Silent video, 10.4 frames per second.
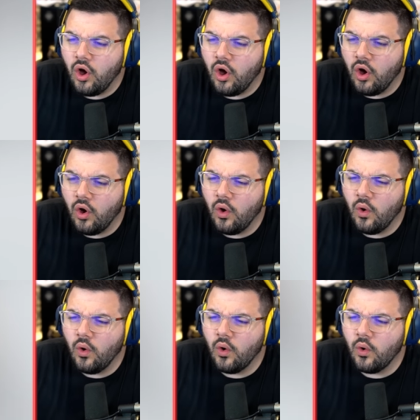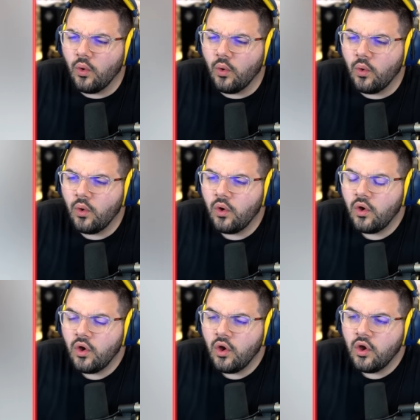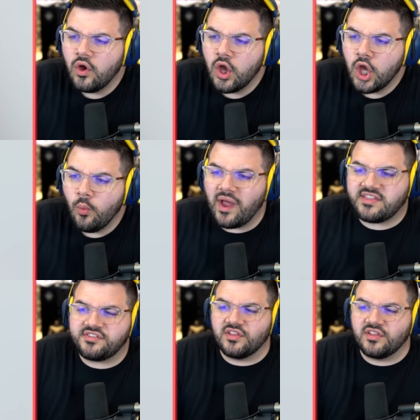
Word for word: Oh. Wait, does the